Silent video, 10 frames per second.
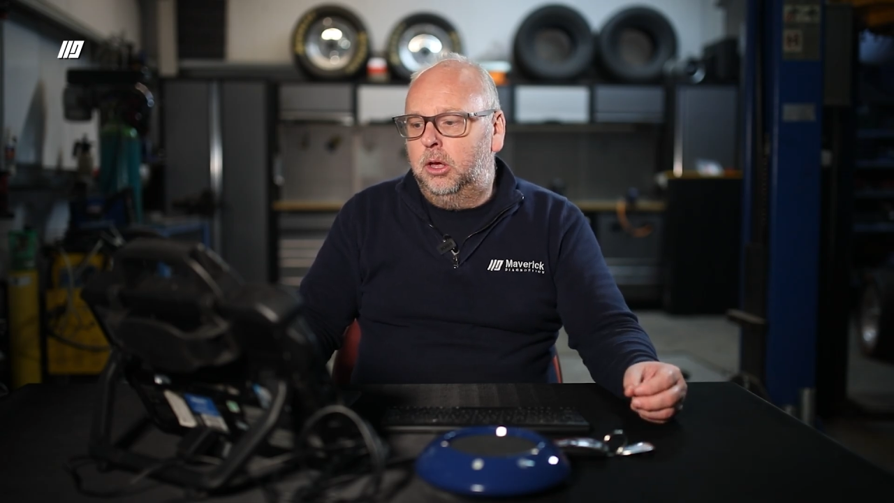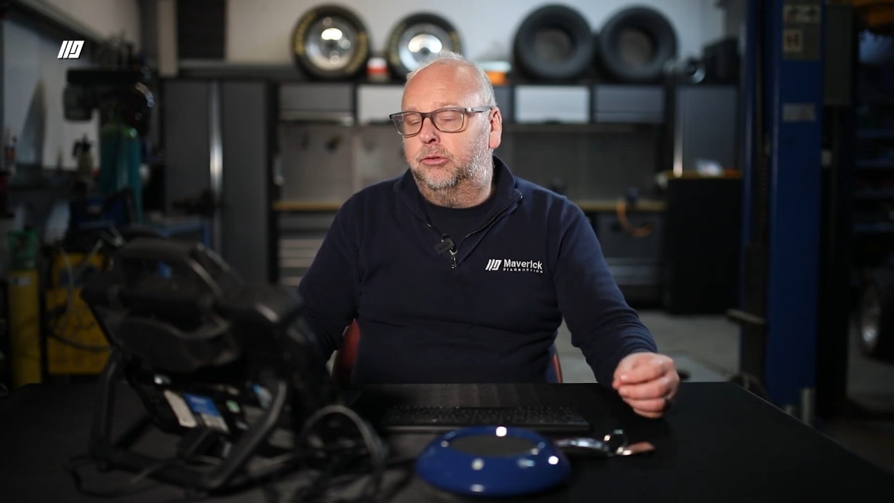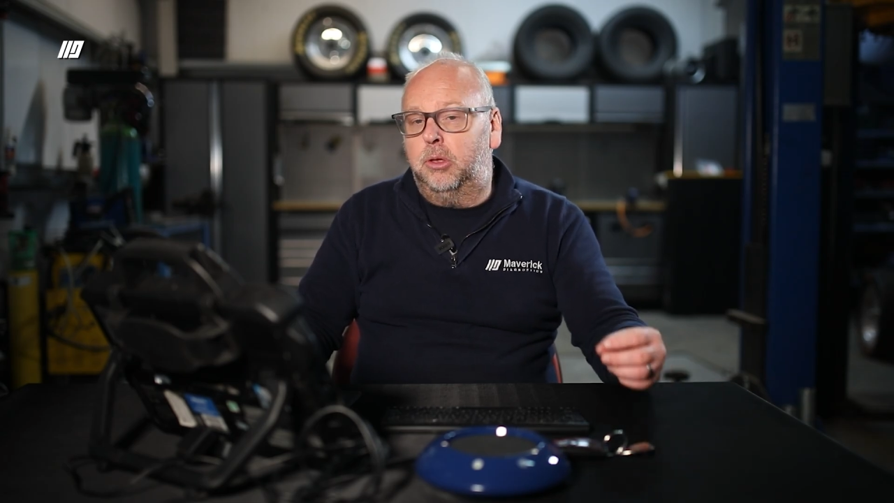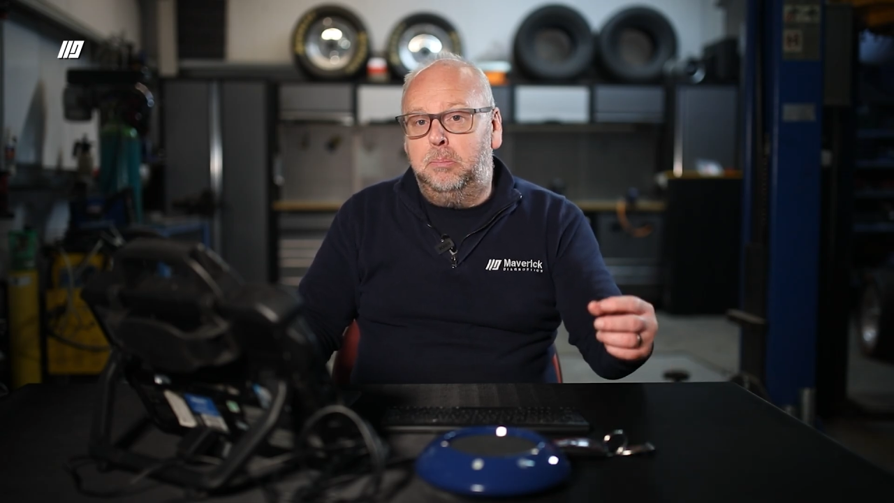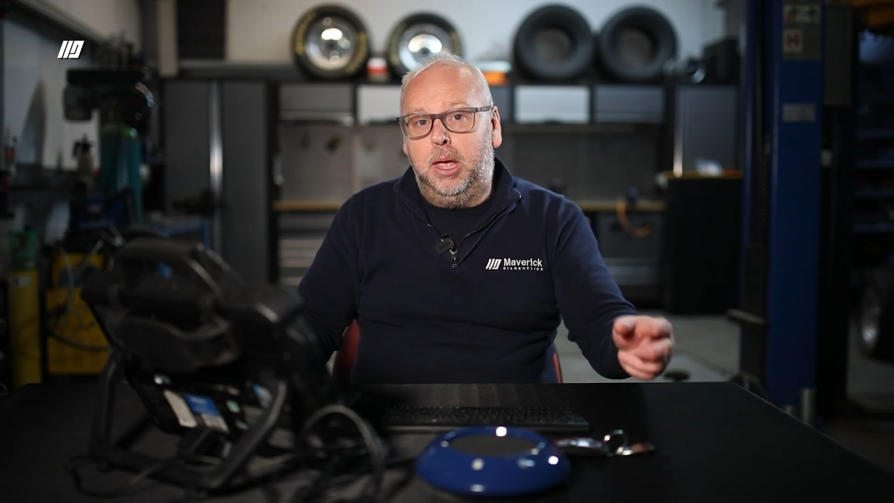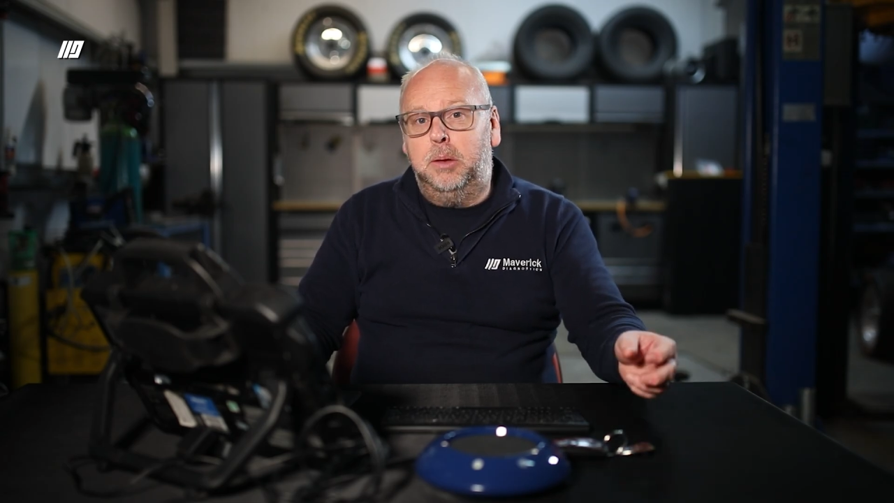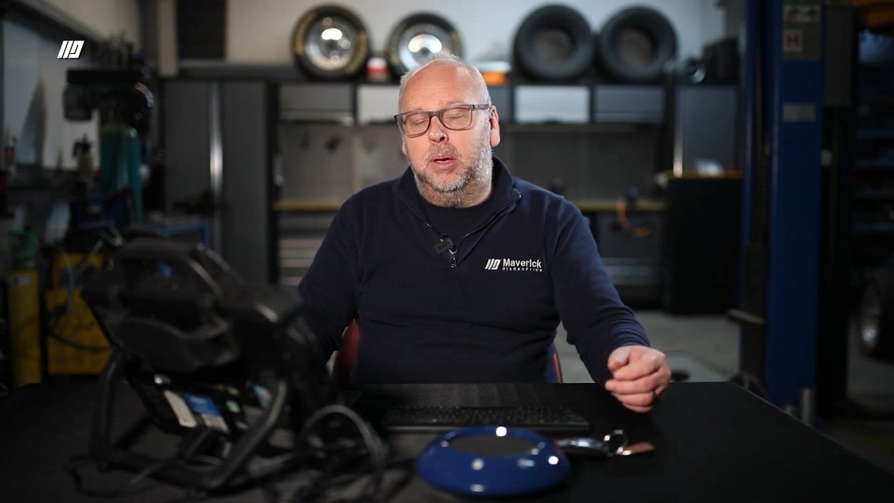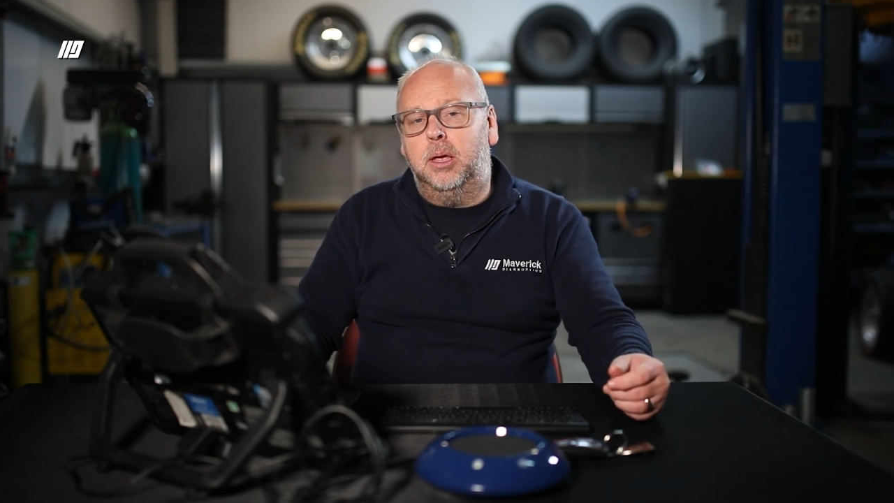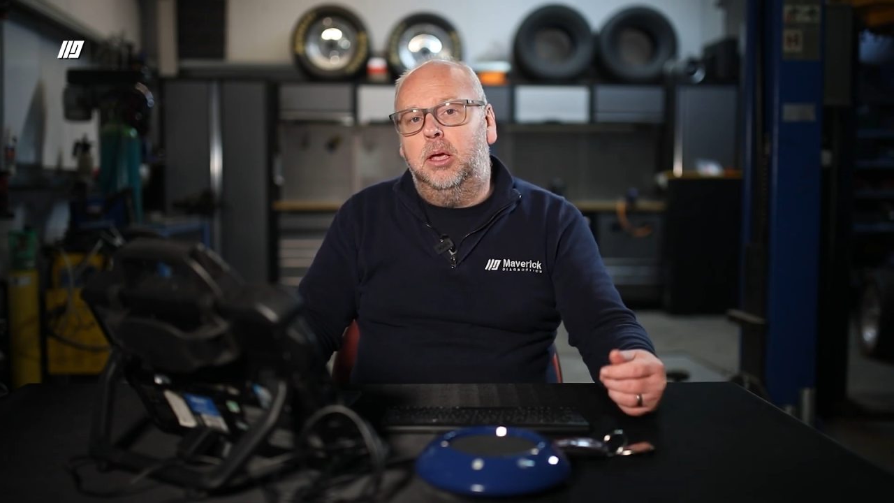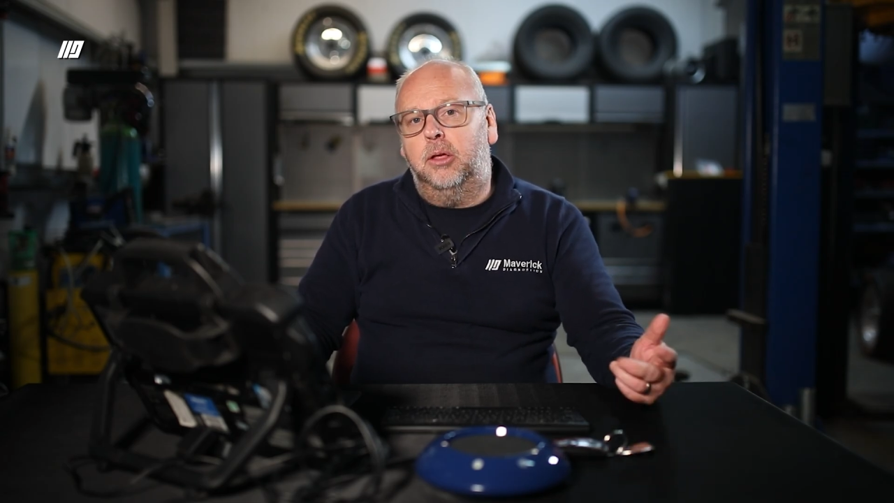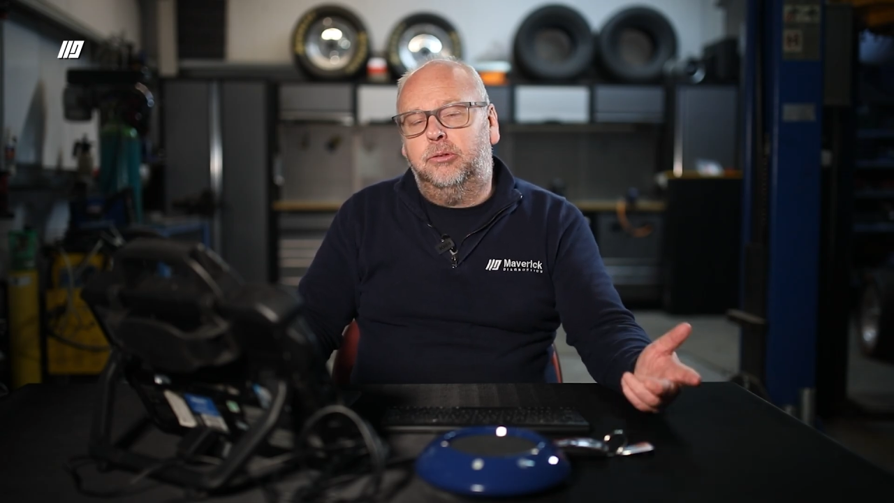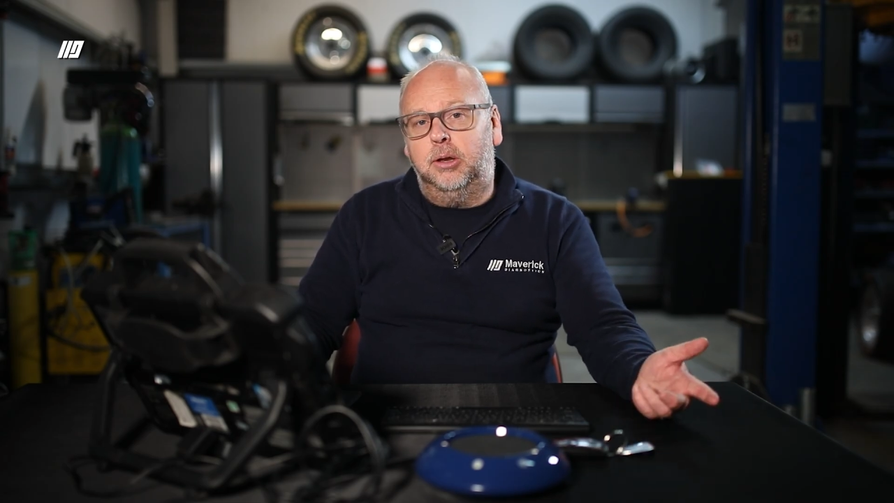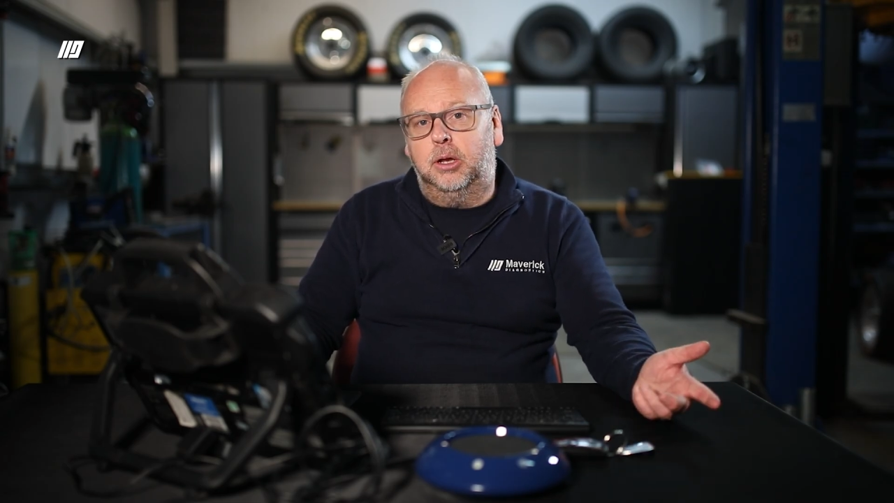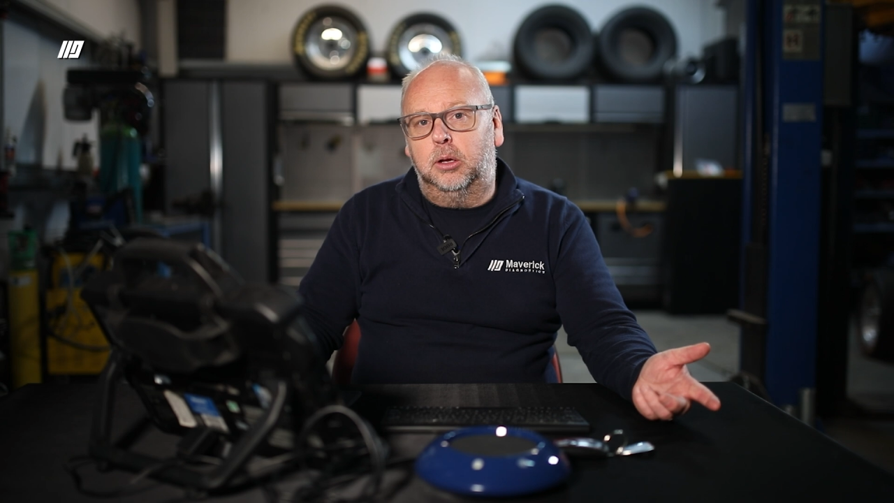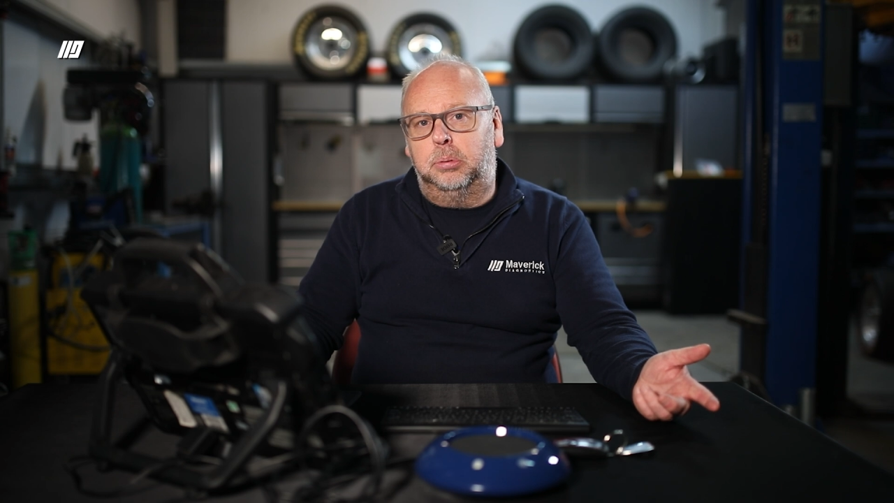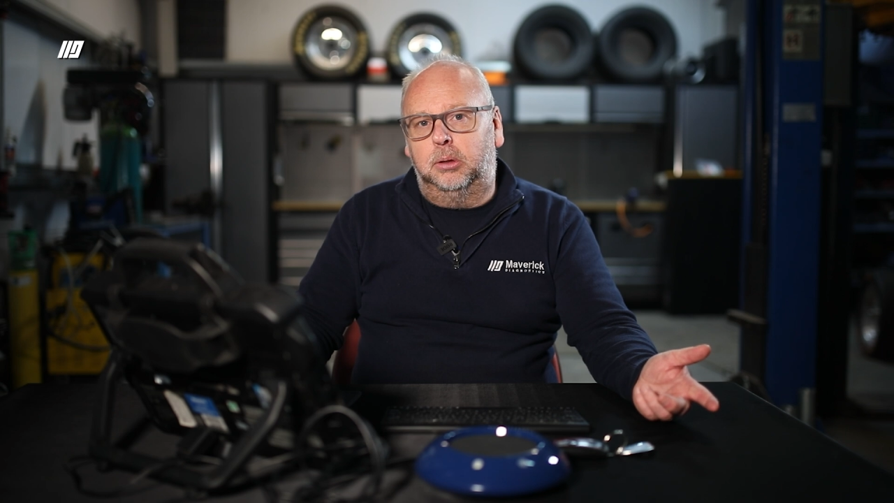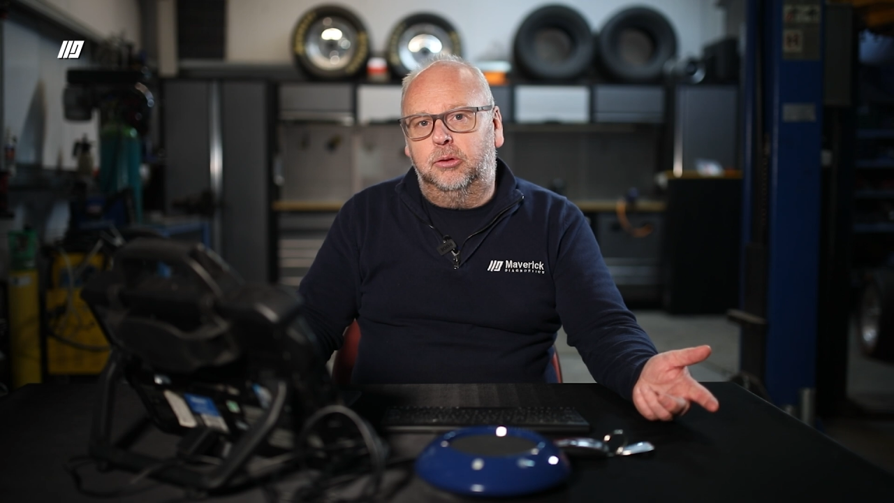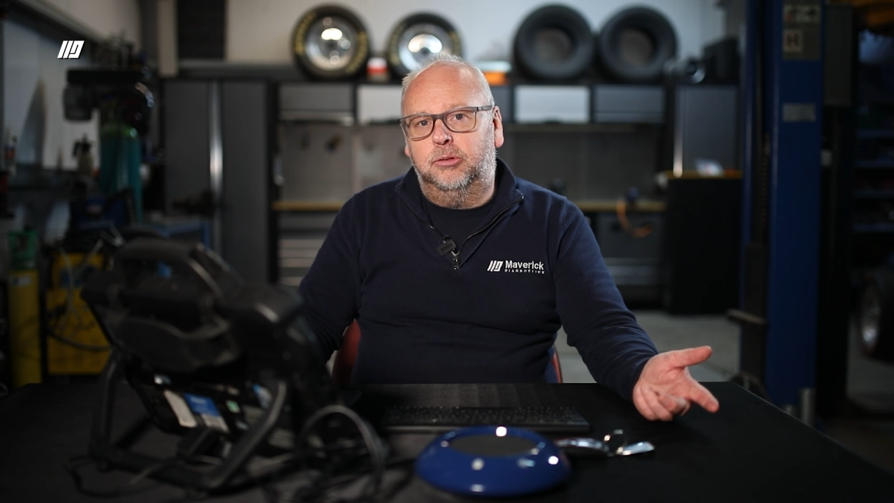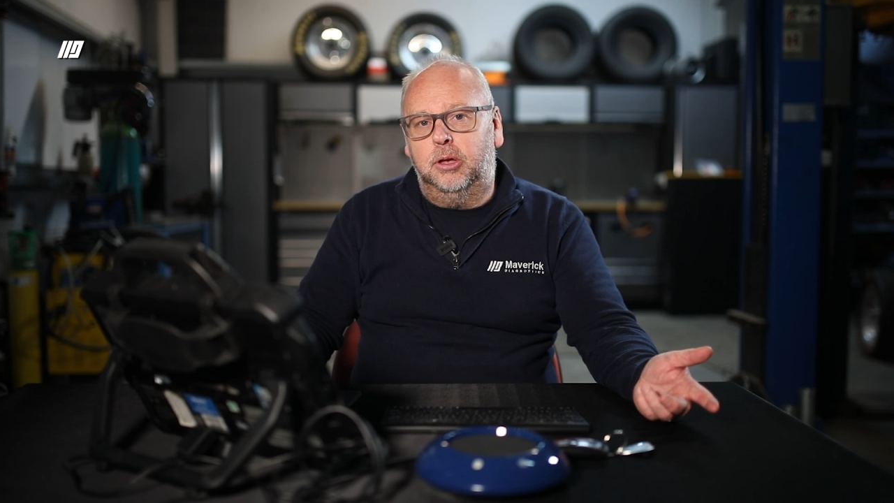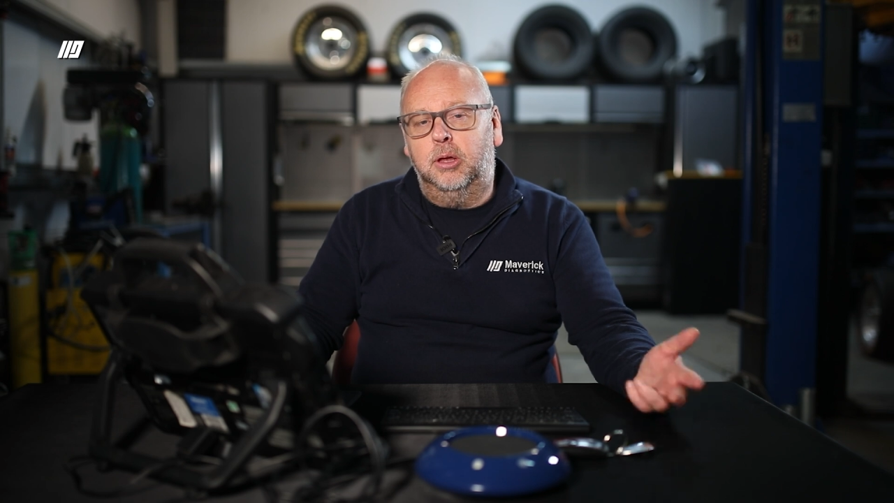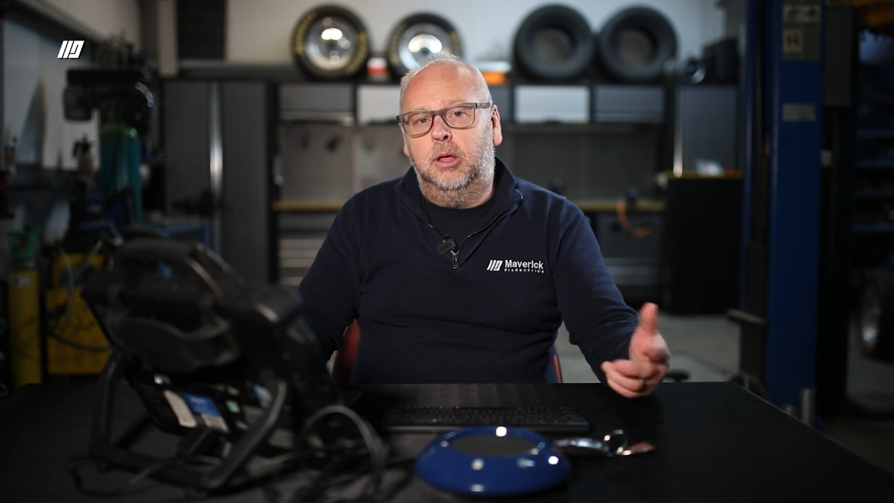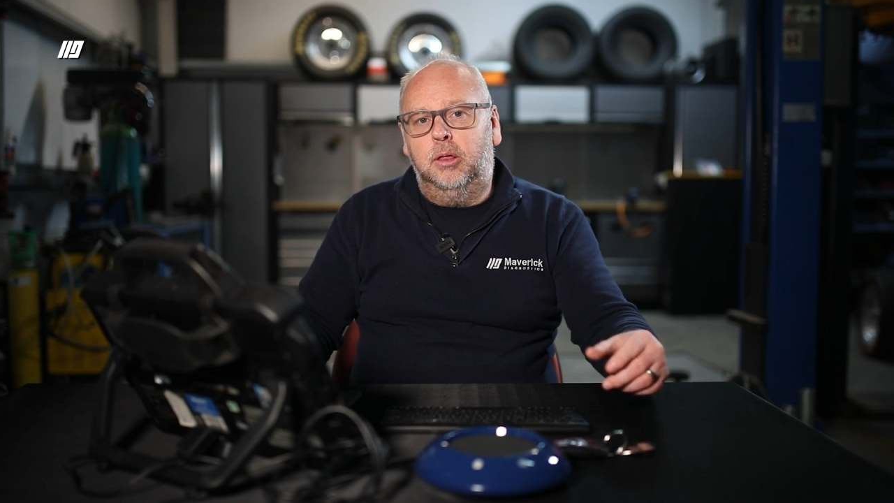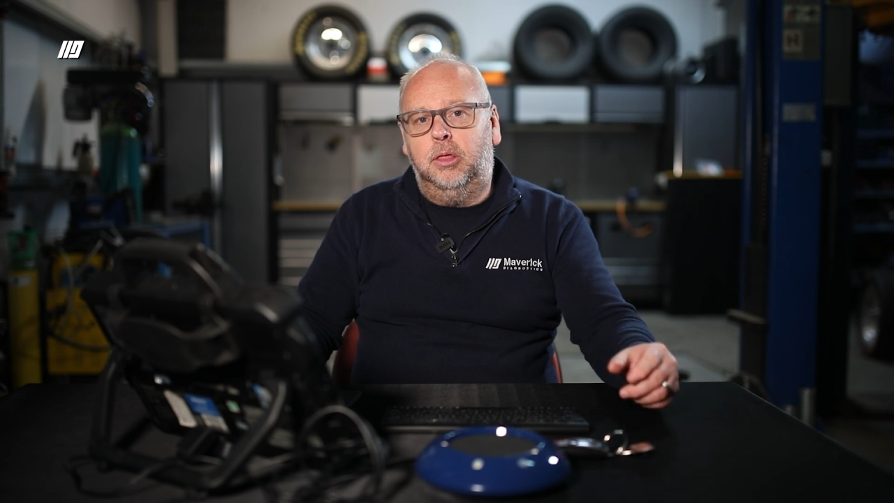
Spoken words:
because there may be a technical bulletin